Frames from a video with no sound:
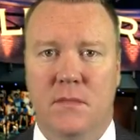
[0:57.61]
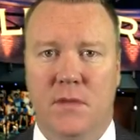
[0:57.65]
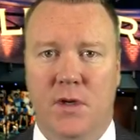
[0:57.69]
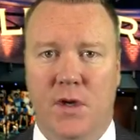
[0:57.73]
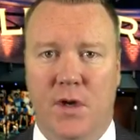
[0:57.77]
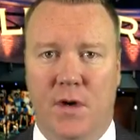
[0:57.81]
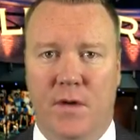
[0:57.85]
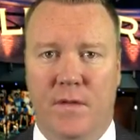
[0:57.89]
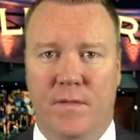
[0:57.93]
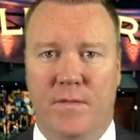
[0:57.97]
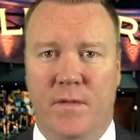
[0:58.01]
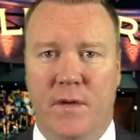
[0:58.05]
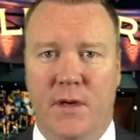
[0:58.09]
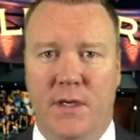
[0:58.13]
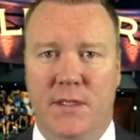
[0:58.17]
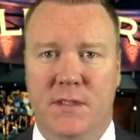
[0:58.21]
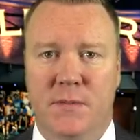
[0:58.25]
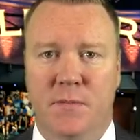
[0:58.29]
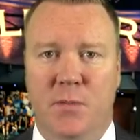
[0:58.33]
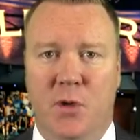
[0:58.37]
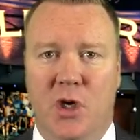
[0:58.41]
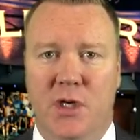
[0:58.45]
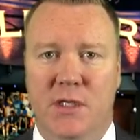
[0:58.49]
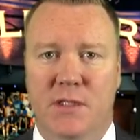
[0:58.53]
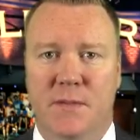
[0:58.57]
Your free
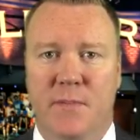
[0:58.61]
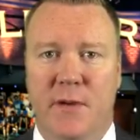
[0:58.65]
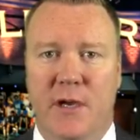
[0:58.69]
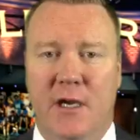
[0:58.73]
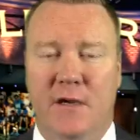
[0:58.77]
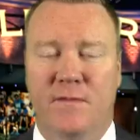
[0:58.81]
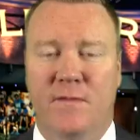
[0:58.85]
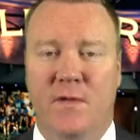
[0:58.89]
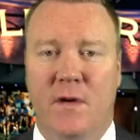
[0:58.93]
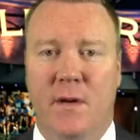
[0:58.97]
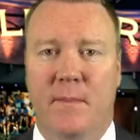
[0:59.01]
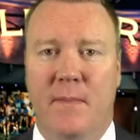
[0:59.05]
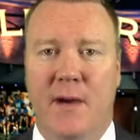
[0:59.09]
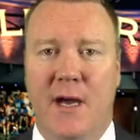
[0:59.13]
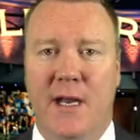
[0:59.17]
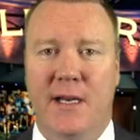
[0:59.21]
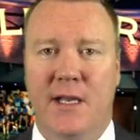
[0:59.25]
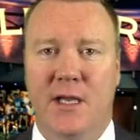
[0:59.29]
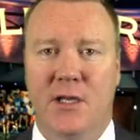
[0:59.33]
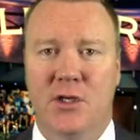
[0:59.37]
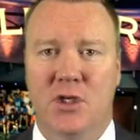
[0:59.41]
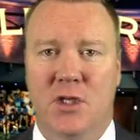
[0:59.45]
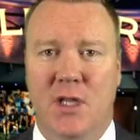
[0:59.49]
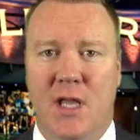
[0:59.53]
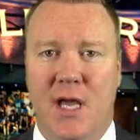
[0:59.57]
sports pick for
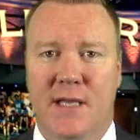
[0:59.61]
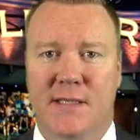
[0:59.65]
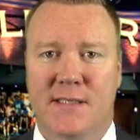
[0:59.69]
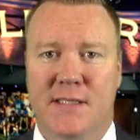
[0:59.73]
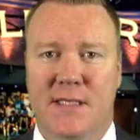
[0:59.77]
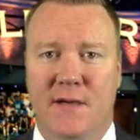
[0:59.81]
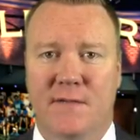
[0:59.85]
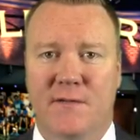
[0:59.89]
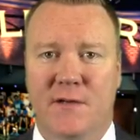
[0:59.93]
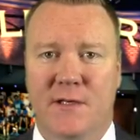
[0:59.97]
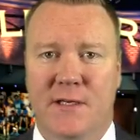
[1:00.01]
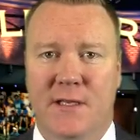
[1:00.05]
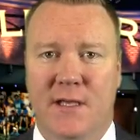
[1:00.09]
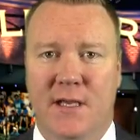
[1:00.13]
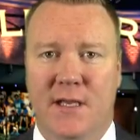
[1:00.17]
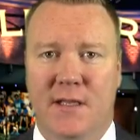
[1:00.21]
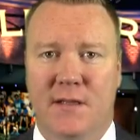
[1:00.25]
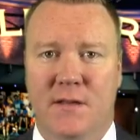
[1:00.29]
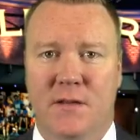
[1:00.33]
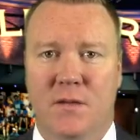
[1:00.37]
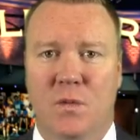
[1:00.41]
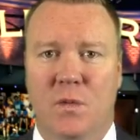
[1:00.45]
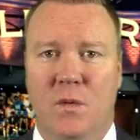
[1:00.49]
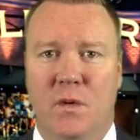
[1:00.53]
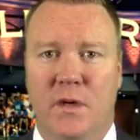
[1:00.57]
Monday, July 17th,